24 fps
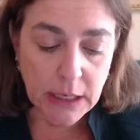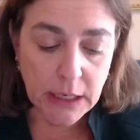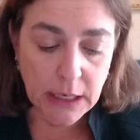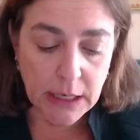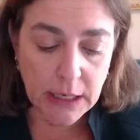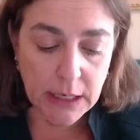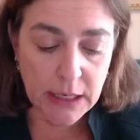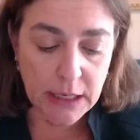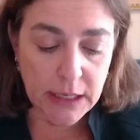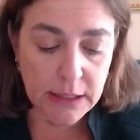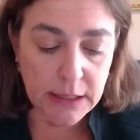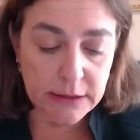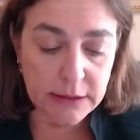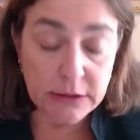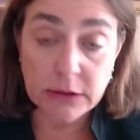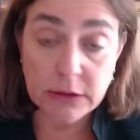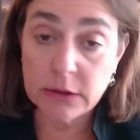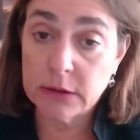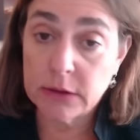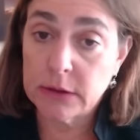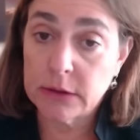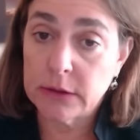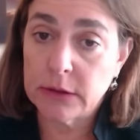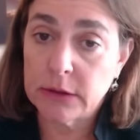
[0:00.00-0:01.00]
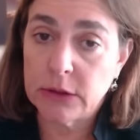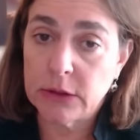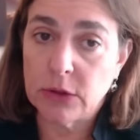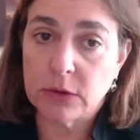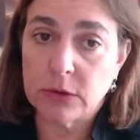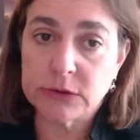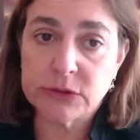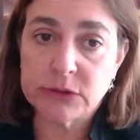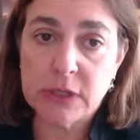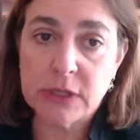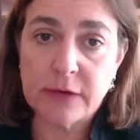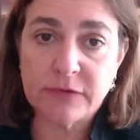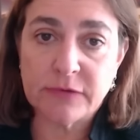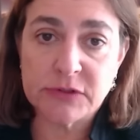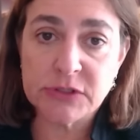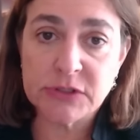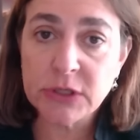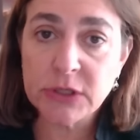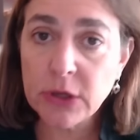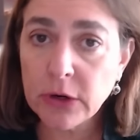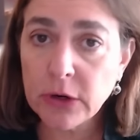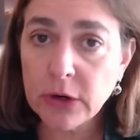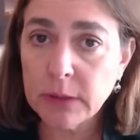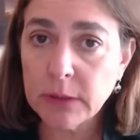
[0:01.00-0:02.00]
You also have the
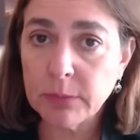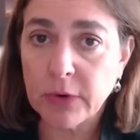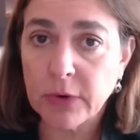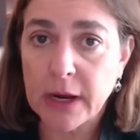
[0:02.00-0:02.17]
security